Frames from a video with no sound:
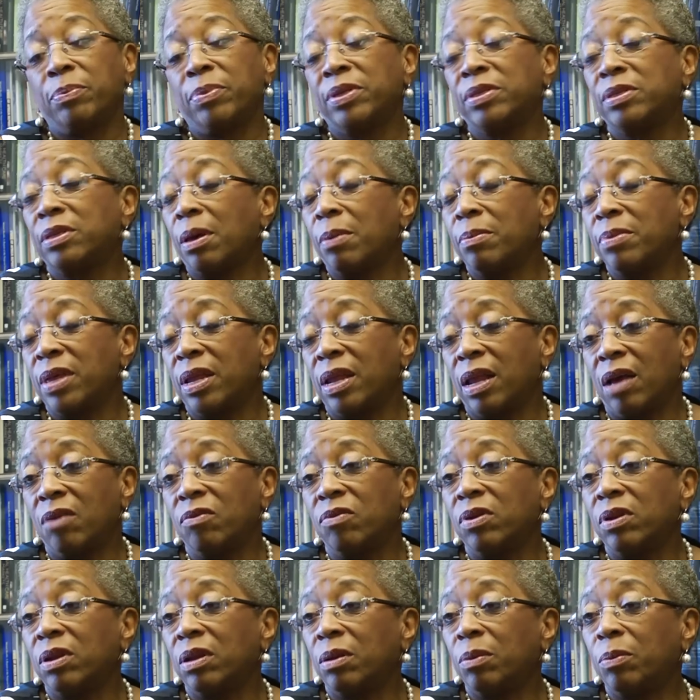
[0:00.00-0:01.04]
be some that have a
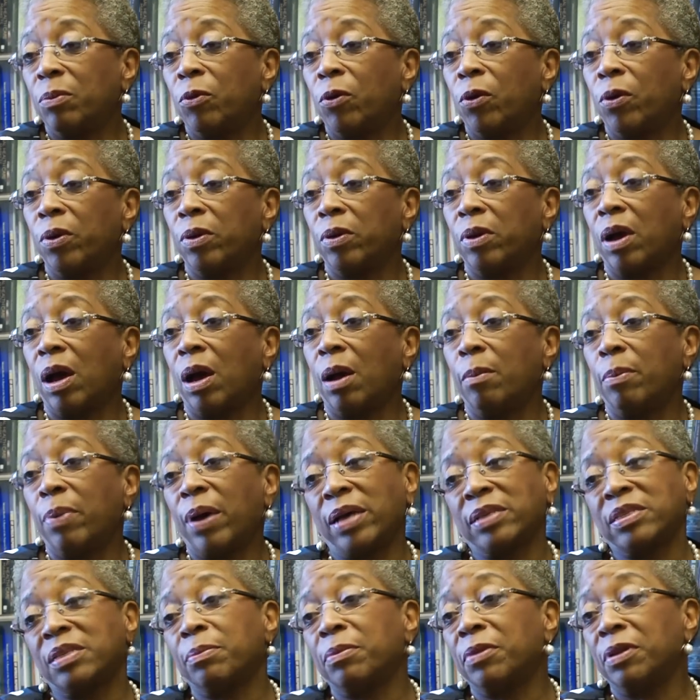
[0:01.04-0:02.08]
little more
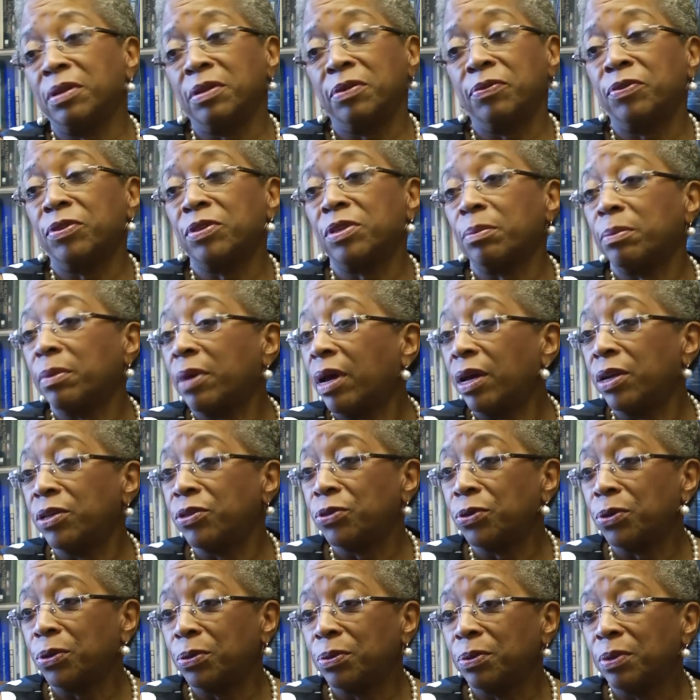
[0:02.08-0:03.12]
possibility for some
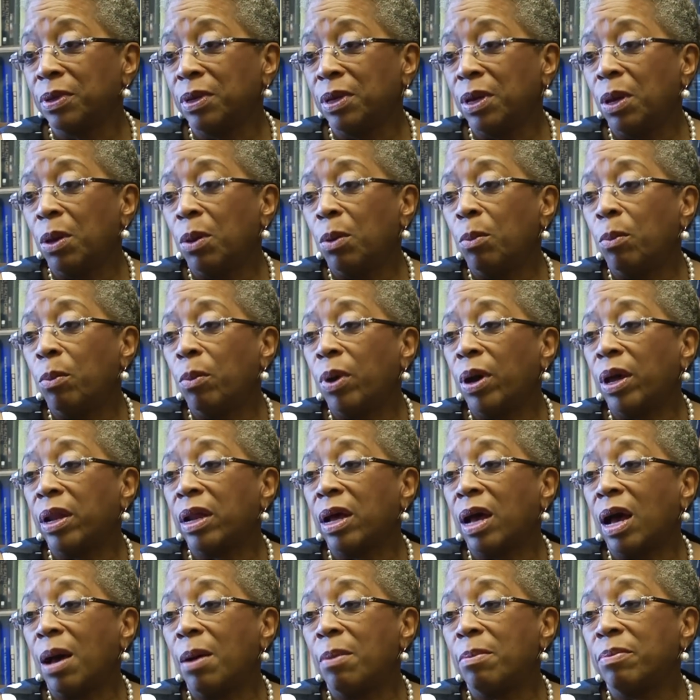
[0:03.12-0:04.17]
hydro, but
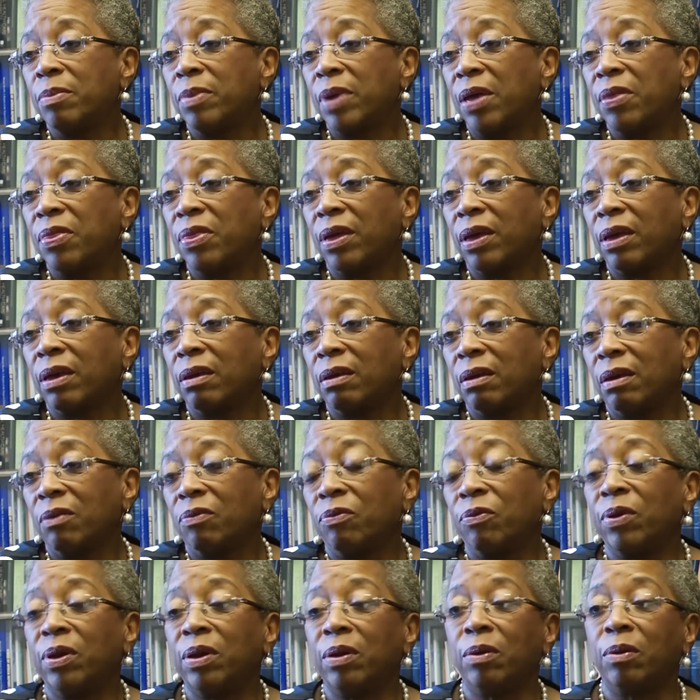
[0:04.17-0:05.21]
I think if
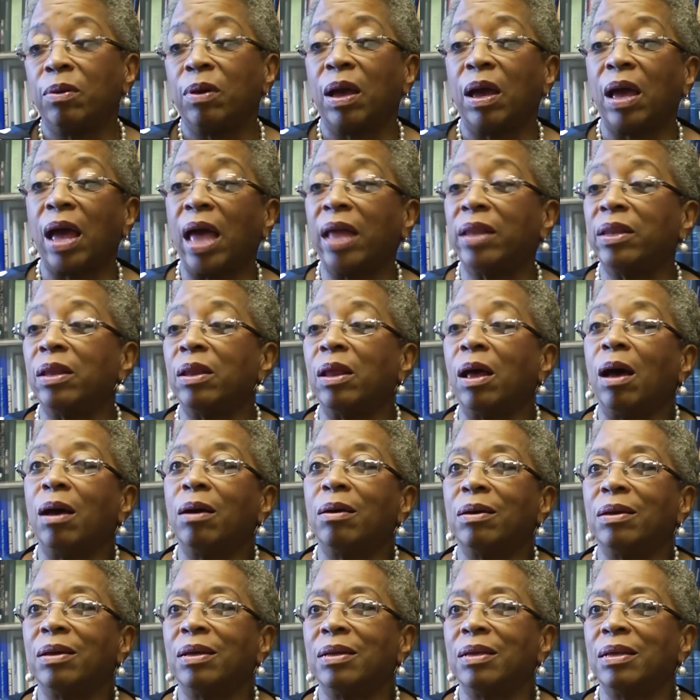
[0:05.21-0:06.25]
we, and
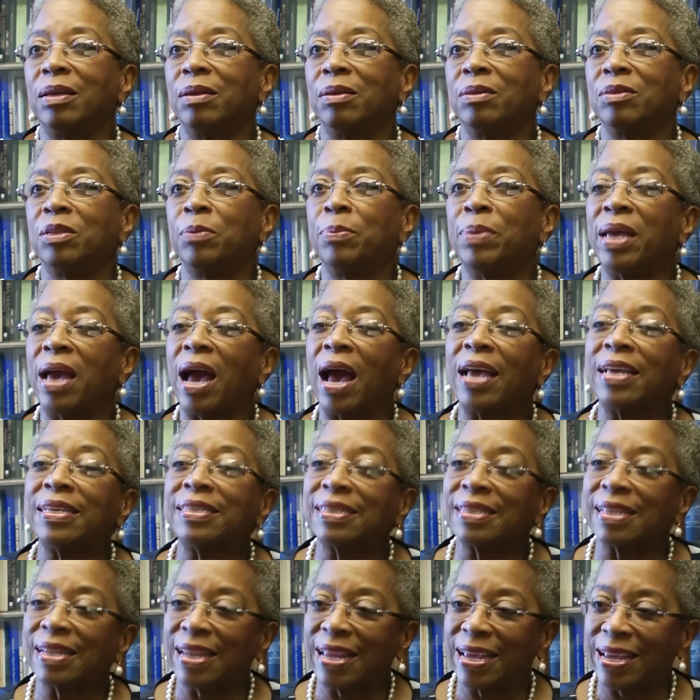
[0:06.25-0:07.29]
to be
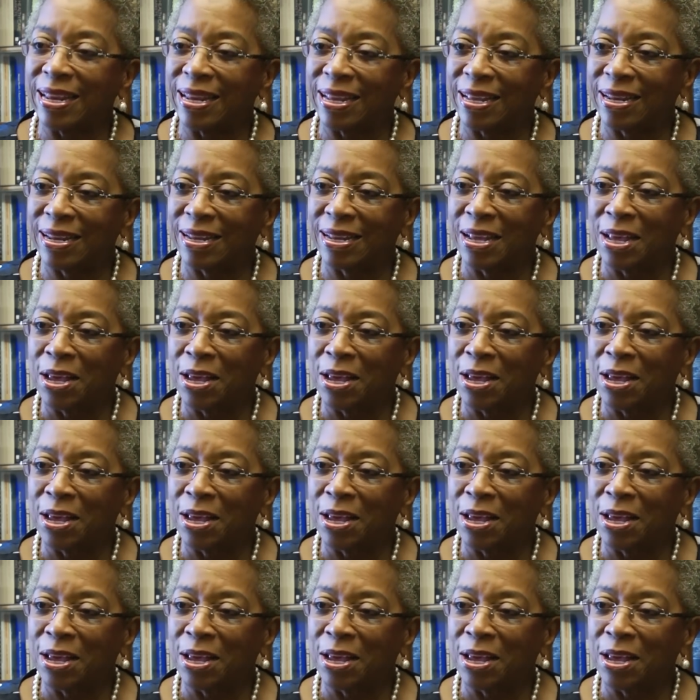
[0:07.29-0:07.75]
isolated,